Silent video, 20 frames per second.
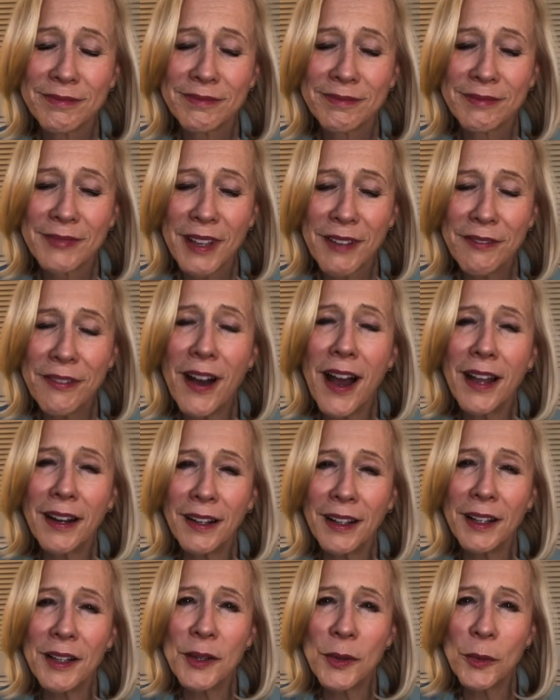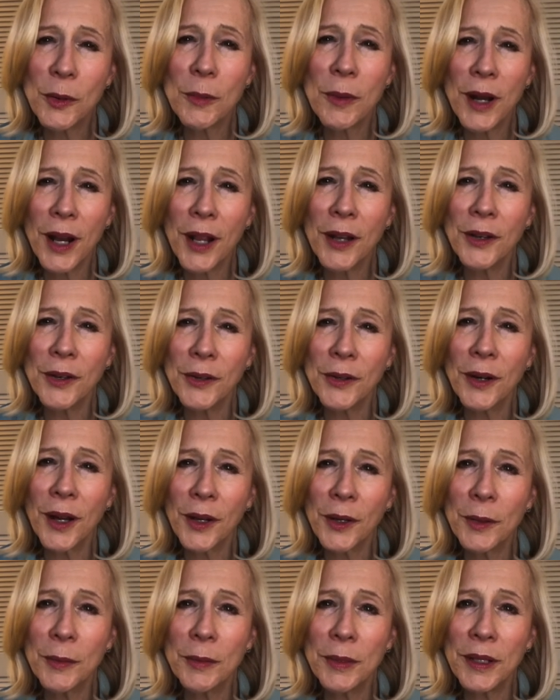finally the woman I knew I
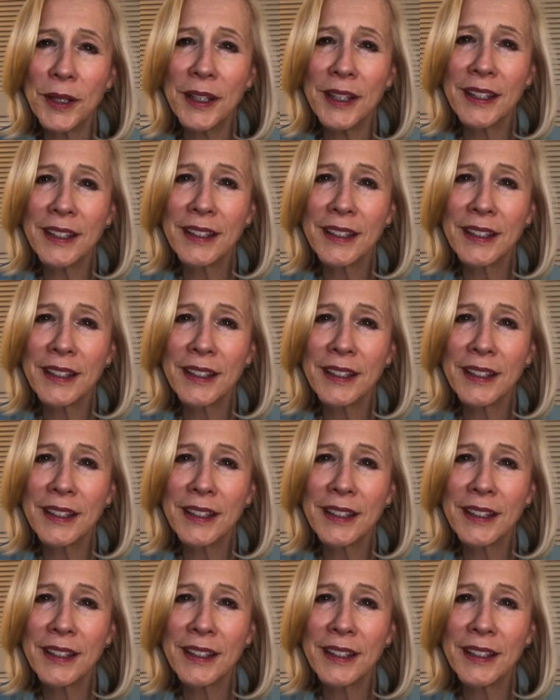could be.